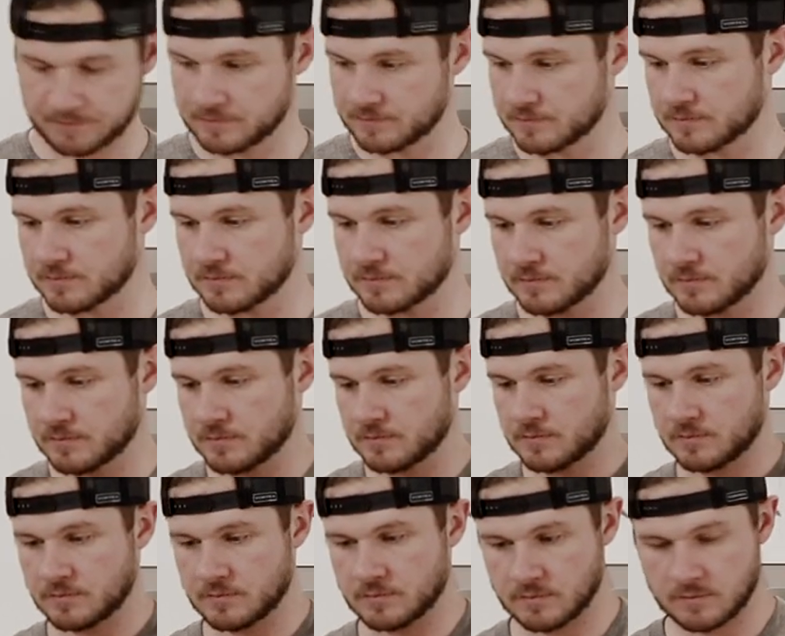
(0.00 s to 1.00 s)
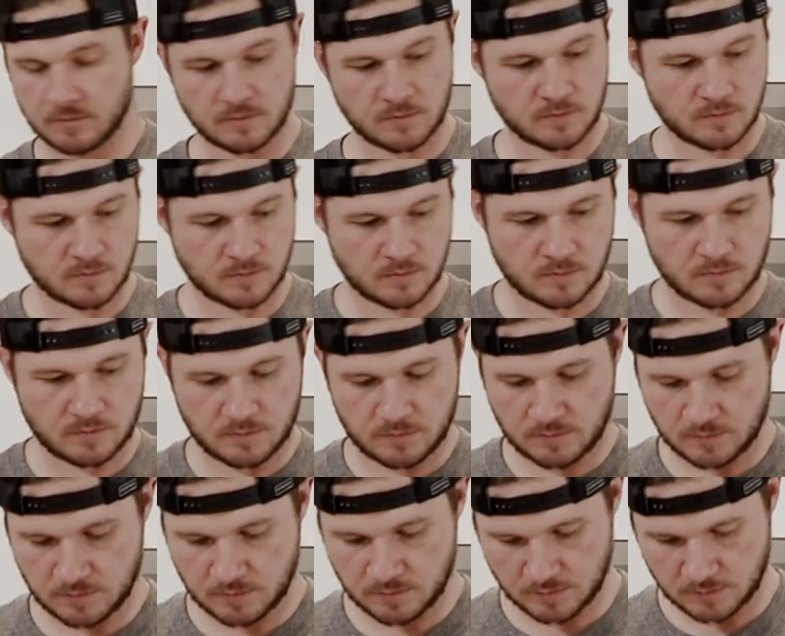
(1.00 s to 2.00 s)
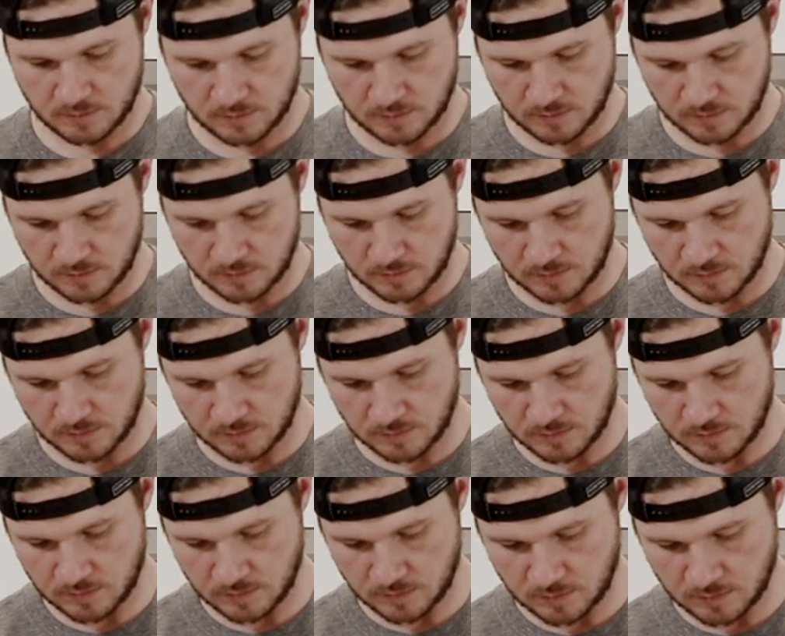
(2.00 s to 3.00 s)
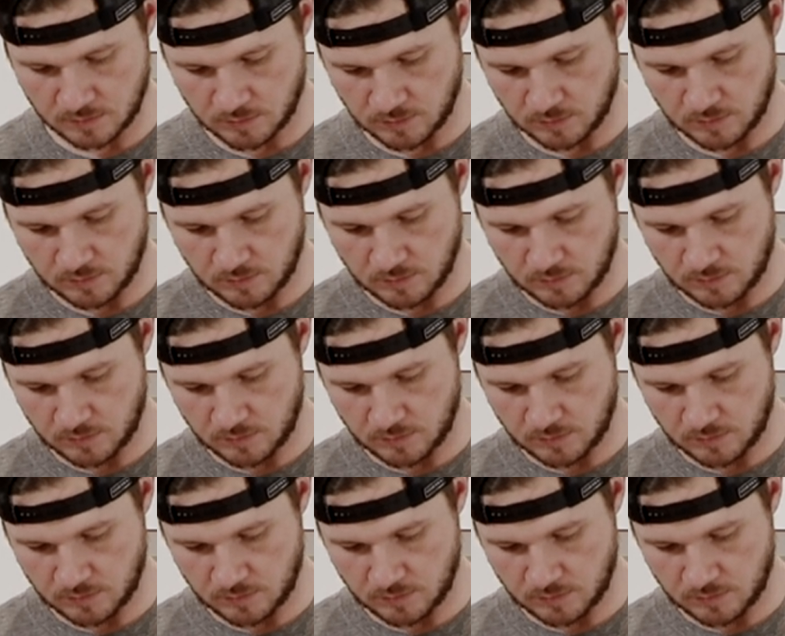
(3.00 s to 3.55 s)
(no one is talking)